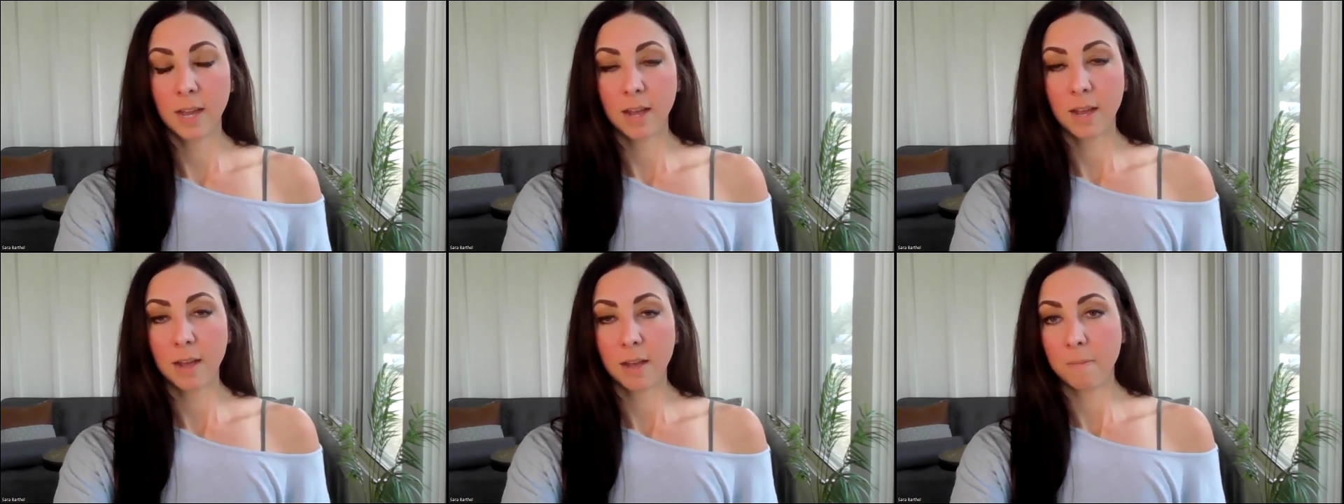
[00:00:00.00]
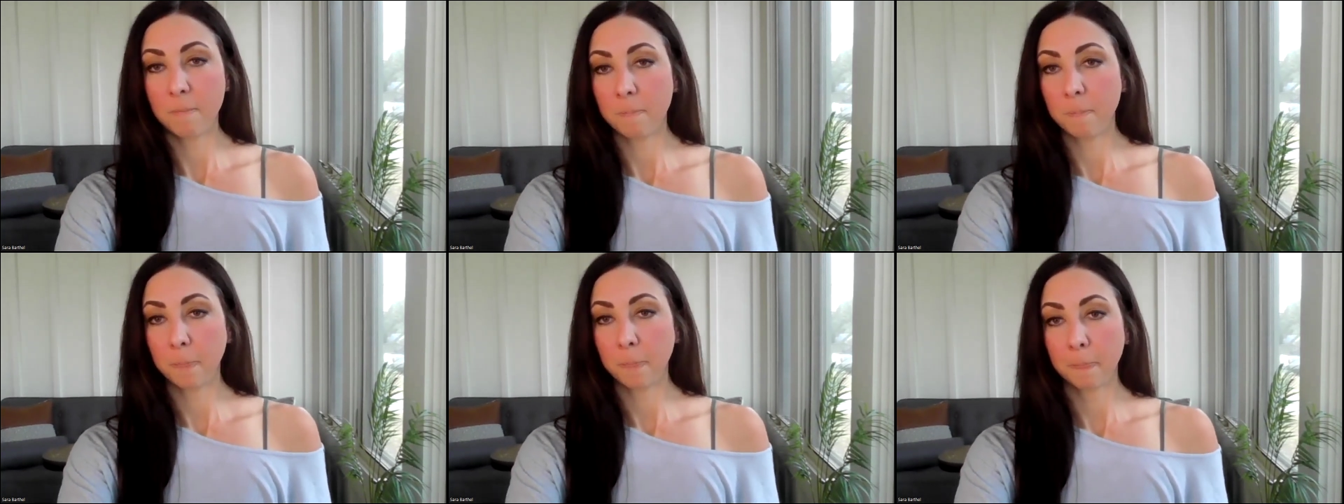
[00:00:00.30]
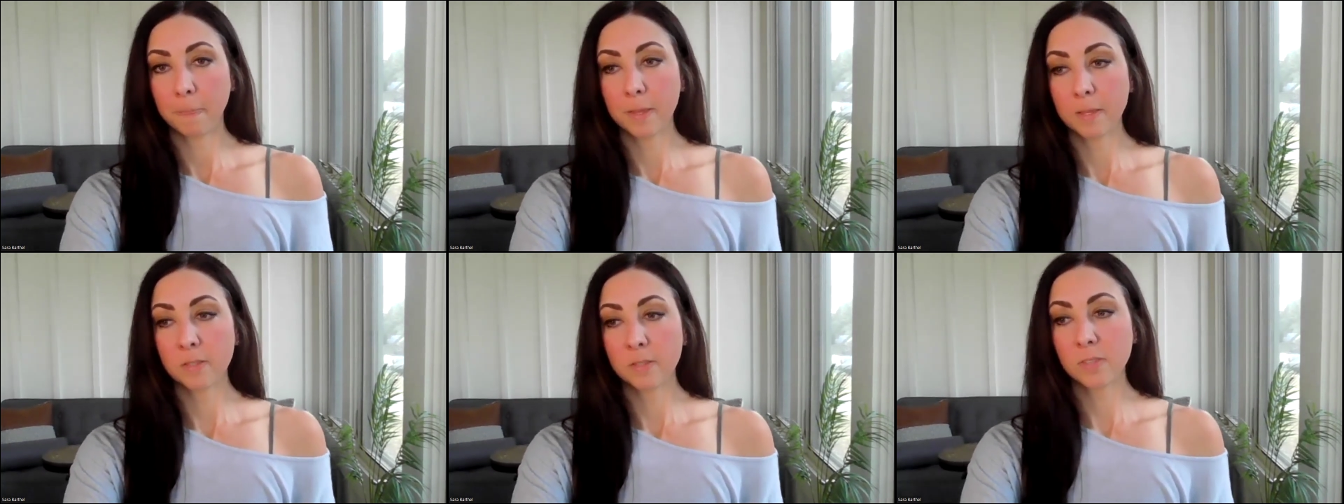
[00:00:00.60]

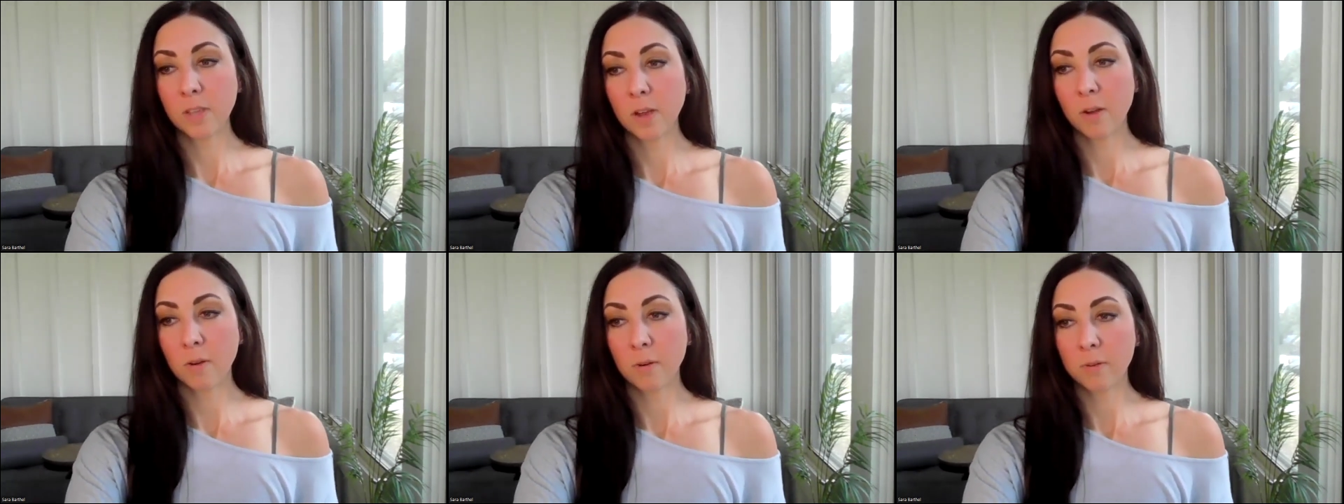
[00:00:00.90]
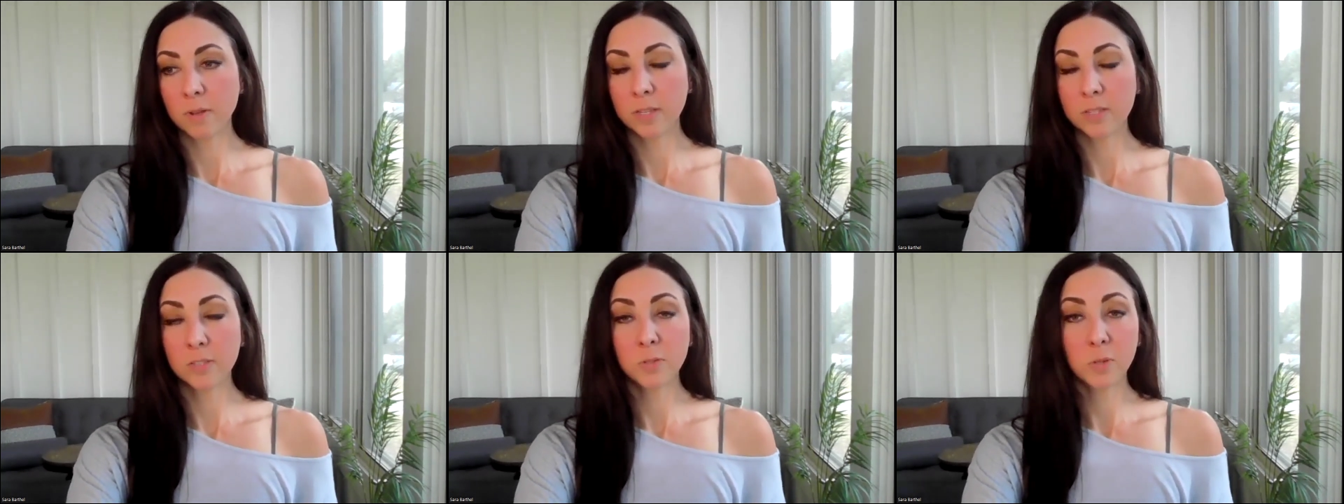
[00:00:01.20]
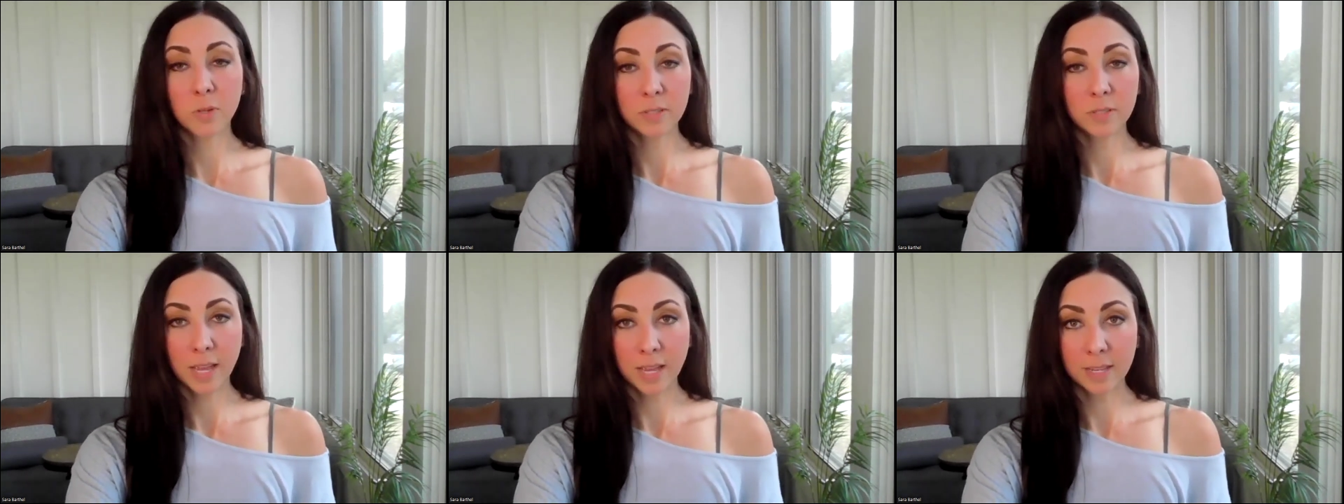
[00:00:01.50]
So a
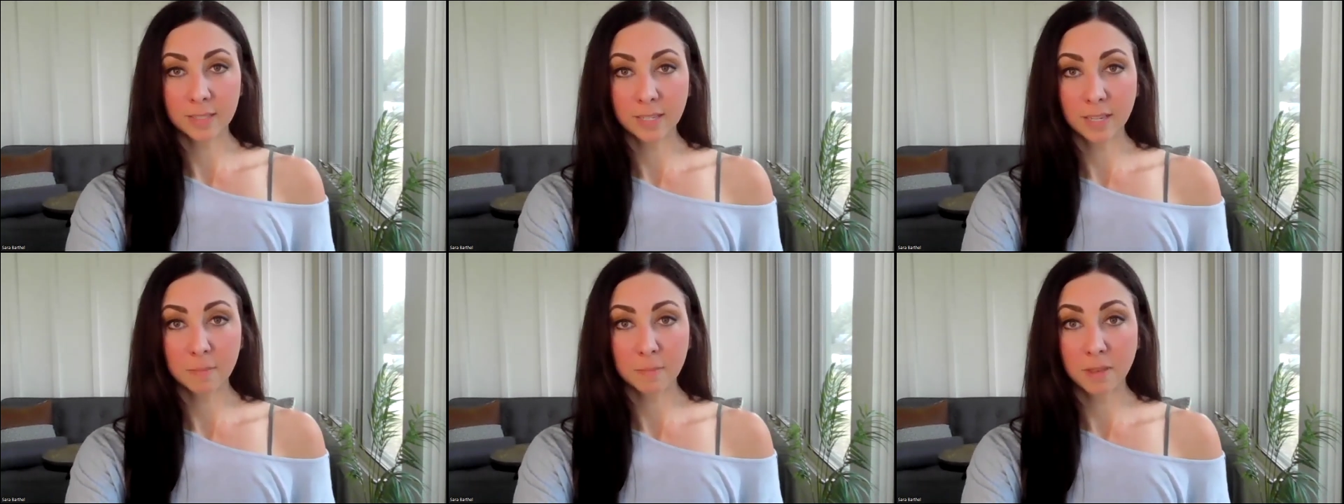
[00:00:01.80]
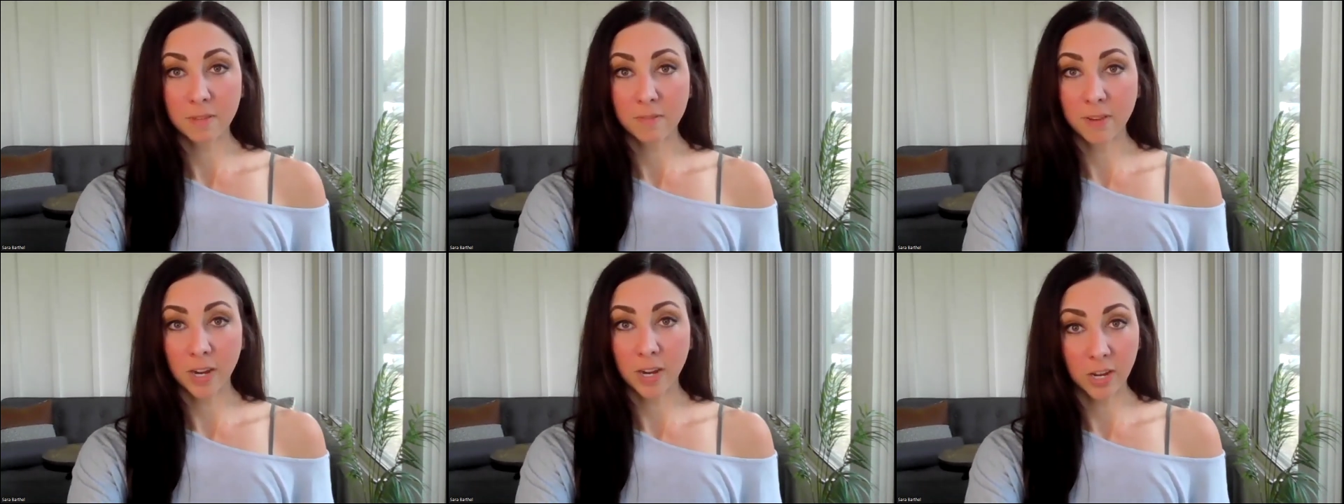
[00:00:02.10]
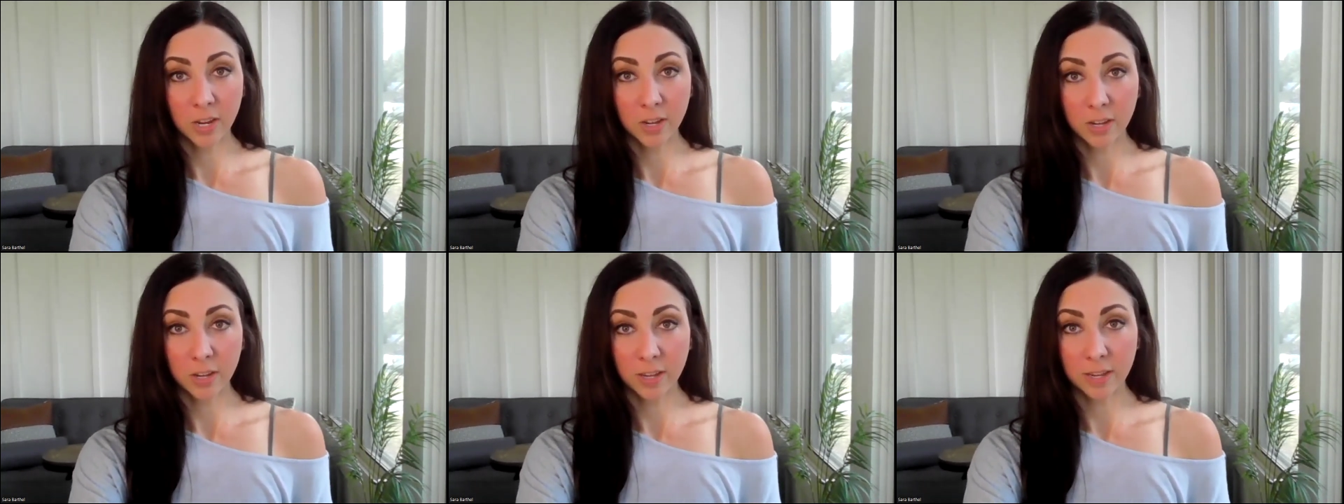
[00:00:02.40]
stool test can be a
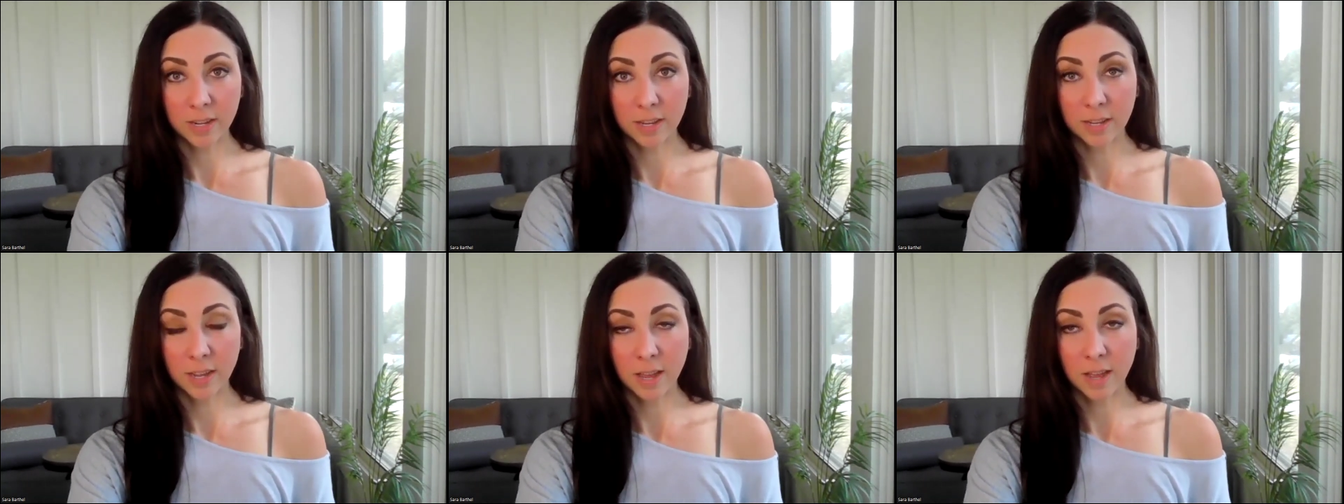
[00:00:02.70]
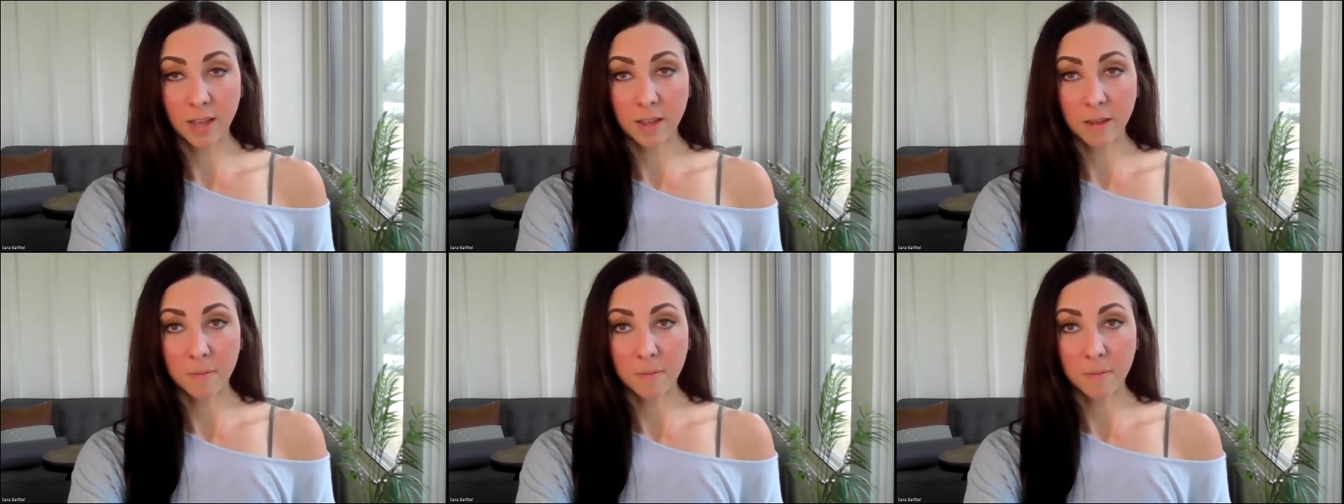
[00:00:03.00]
very good